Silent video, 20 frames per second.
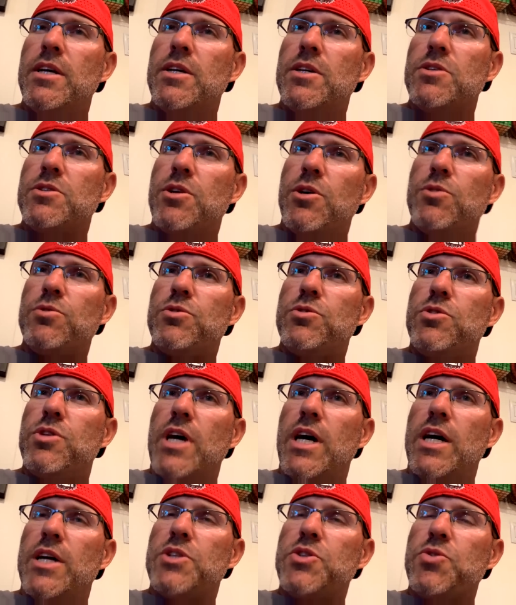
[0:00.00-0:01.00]
So
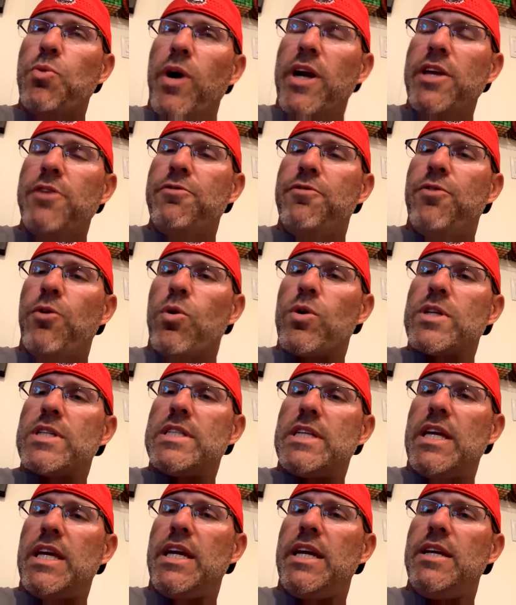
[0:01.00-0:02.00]

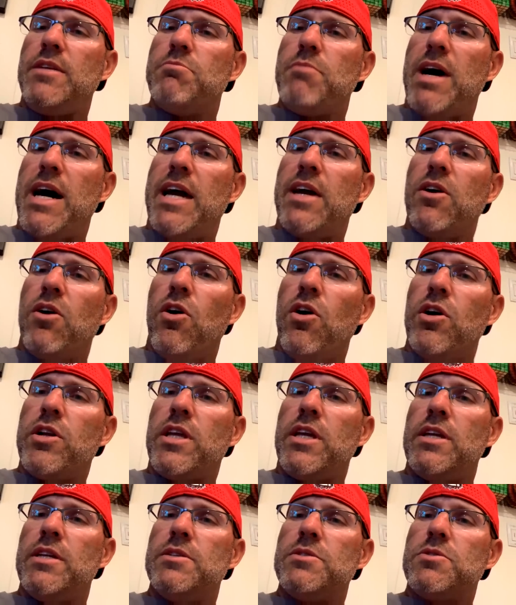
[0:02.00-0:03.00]
2014, my
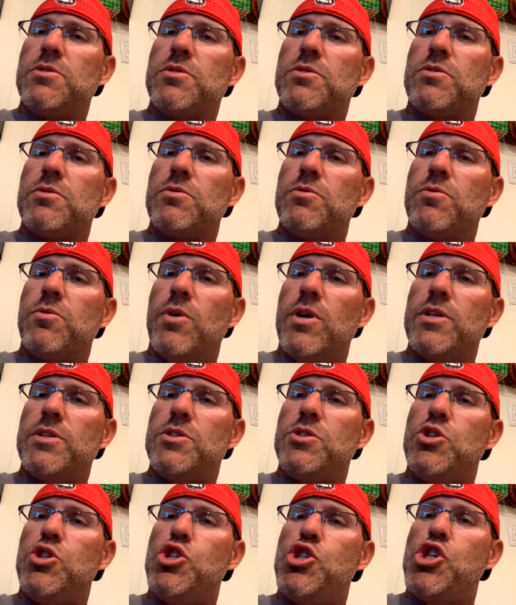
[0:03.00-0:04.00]
audience
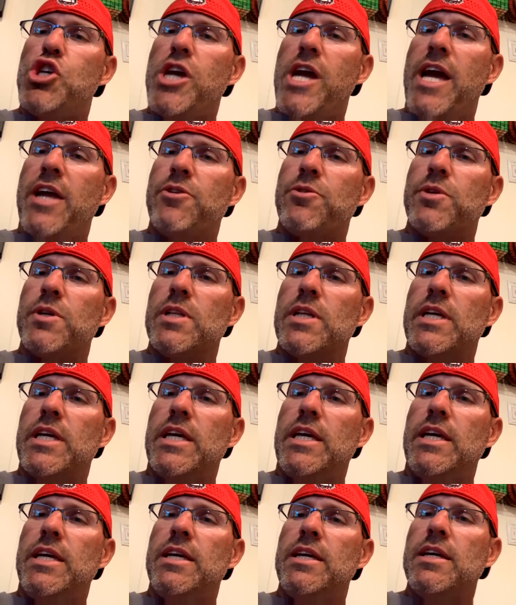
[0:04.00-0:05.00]
was
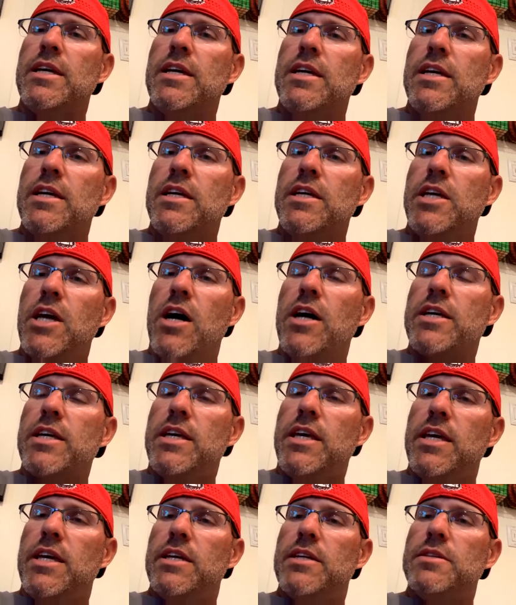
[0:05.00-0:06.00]
generally young
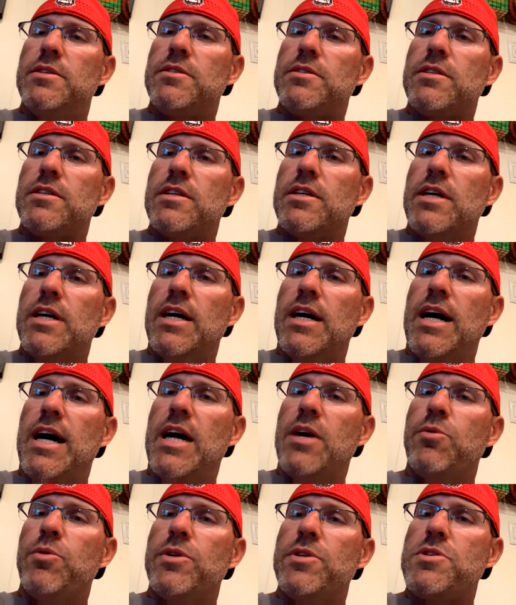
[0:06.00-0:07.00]
kids.
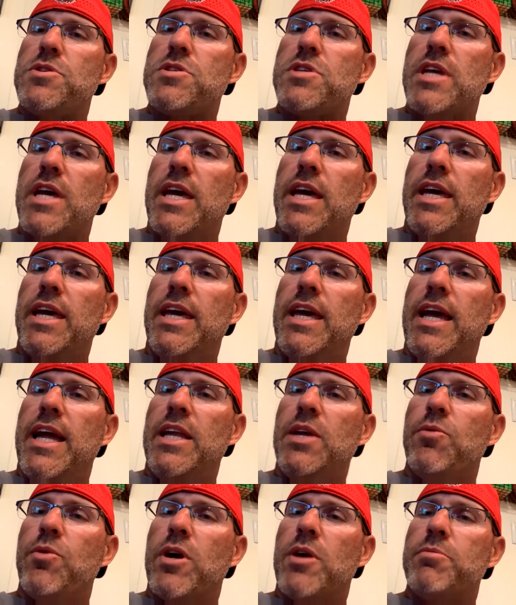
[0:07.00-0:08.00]
I would say
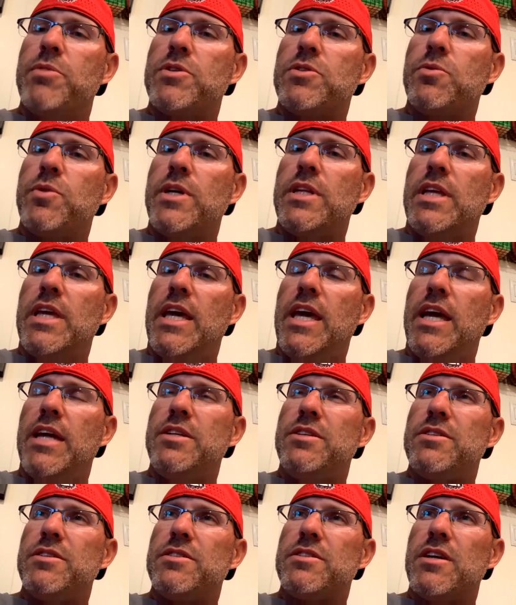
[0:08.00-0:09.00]
anywhere between the
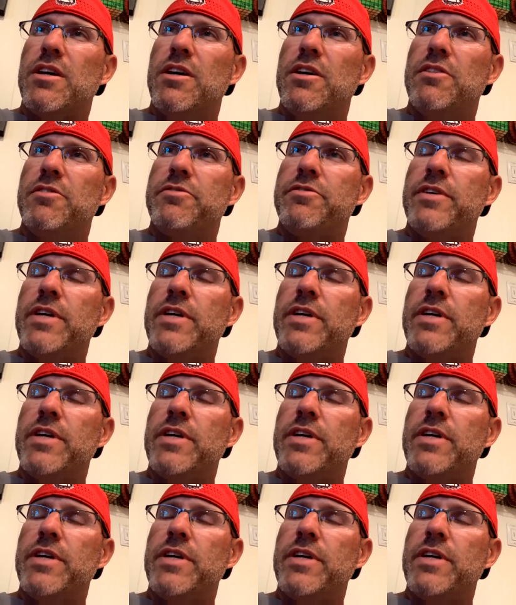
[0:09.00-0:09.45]
ages of